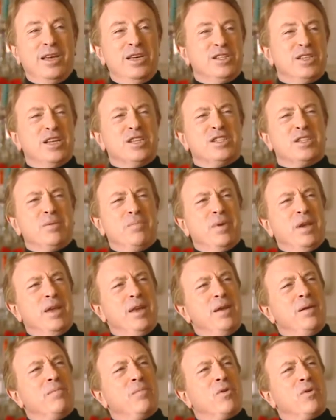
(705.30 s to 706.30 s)
then he says to
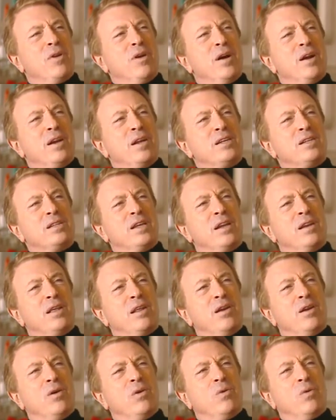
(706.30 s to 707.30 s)
me, Moriarty said,
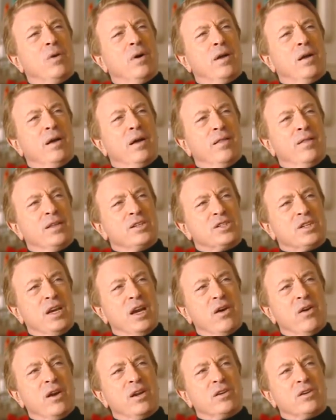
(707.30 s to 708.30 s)
"This
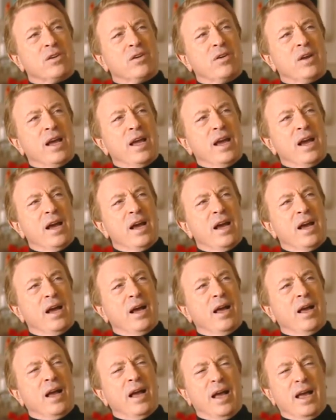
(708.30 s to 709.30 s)
character,
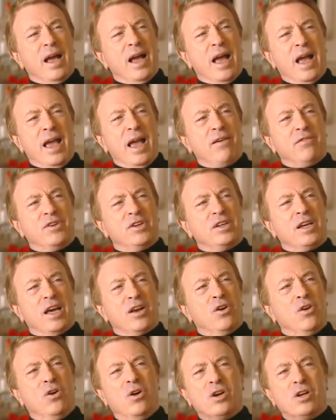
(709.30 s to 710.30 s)
I haven't
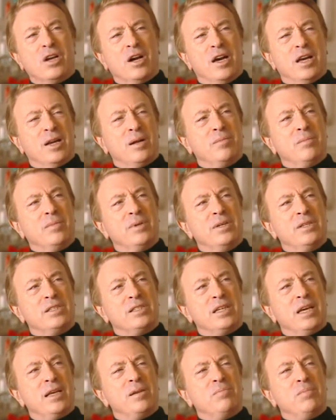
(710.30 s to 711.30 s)
got a hook on him," he
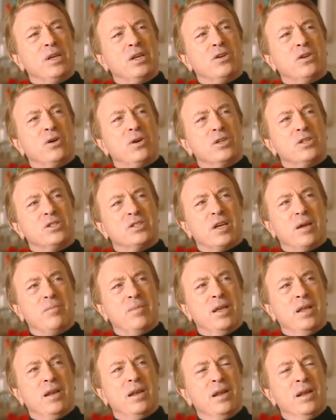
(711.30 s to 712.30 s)
said, "because,
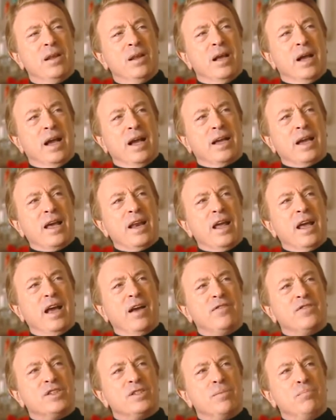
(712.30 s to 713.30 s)
I got to
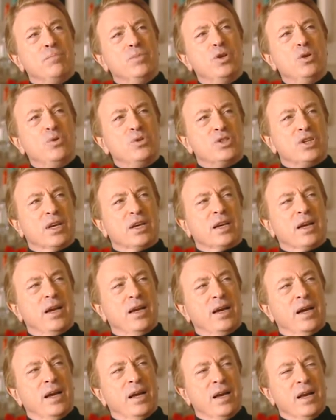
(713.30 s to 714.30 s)
have some music.
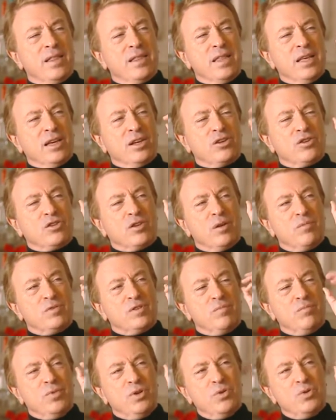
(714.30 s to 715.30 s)
I think in
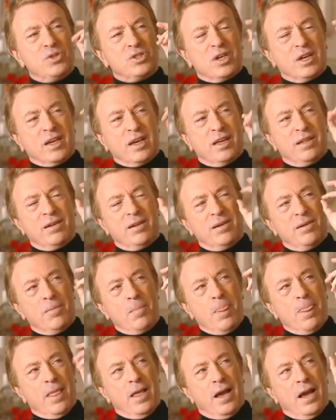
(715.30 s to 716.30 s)
terms of music, and
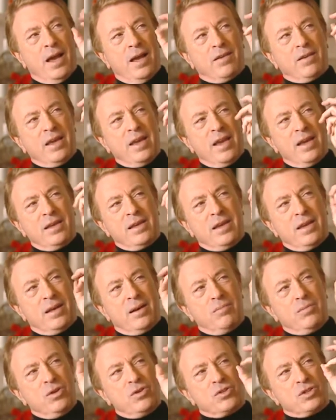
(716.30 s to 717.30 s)
I can't
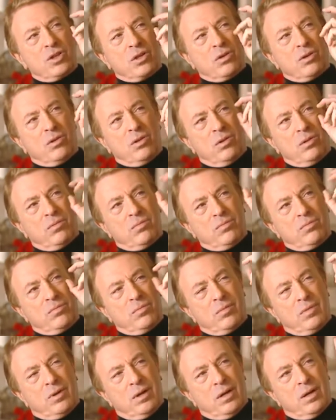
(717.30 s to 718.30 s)
get a musical
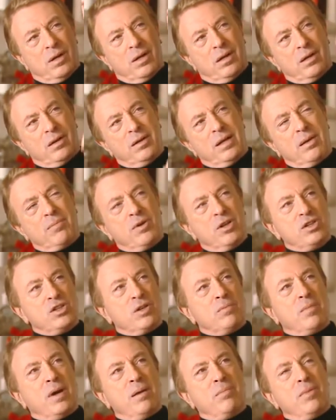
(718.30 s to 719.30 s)

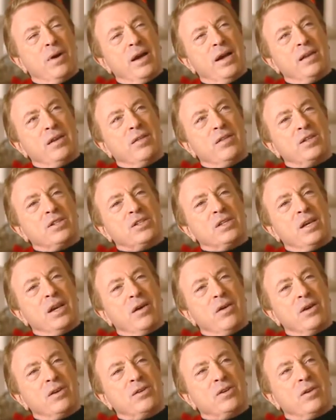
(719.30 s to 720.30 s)
image in my mind of this
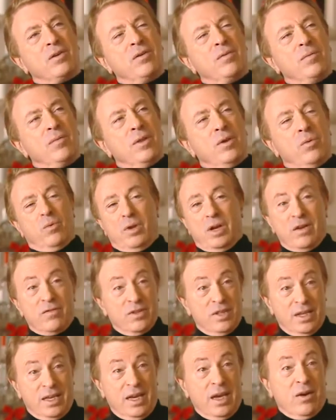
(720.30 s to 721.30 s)
character,
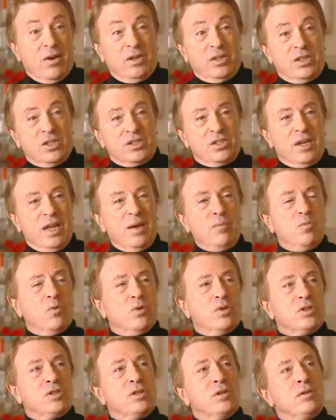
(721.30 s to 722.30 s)
whatever the character's name
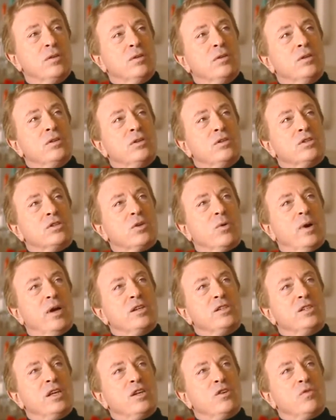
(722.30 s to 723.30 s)
was." So
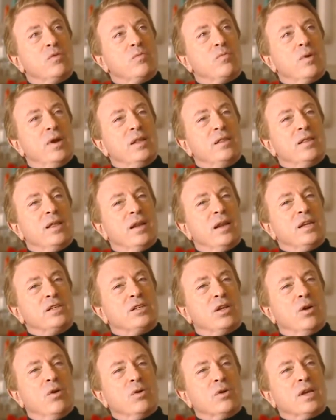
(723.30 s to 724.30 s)
I said to him right then, I
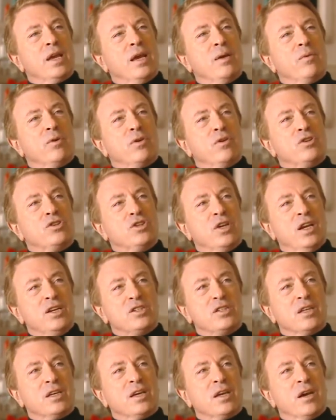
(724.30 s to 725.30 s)
said, "Okay, we're going to
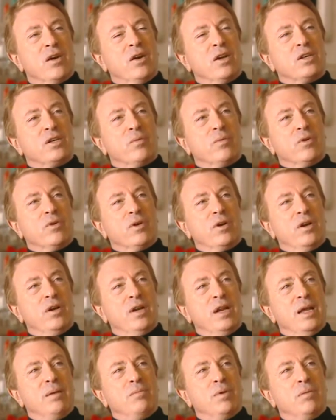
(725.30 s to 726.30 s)
change the character. We're going to
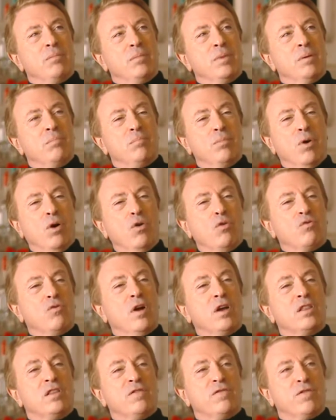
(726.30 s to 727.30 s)
name him Mo
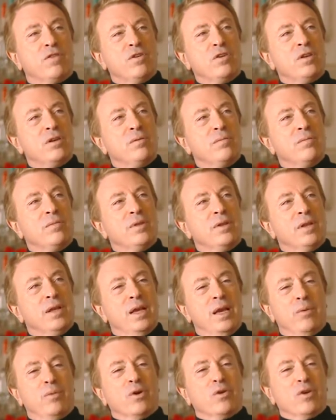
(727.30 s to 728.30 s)
Rutherford,
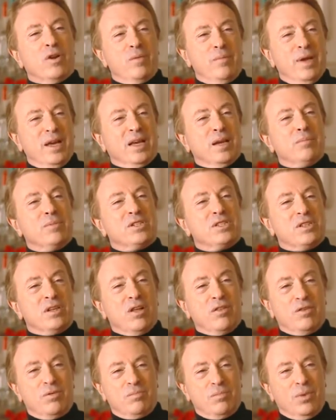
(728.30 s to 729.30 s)
and we're going to make him a
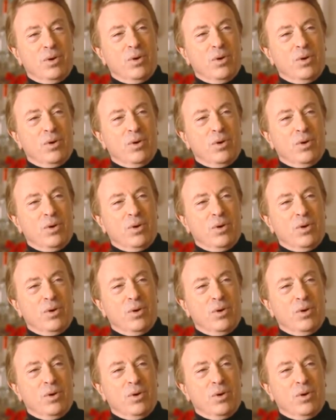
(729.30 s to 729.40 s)
Southern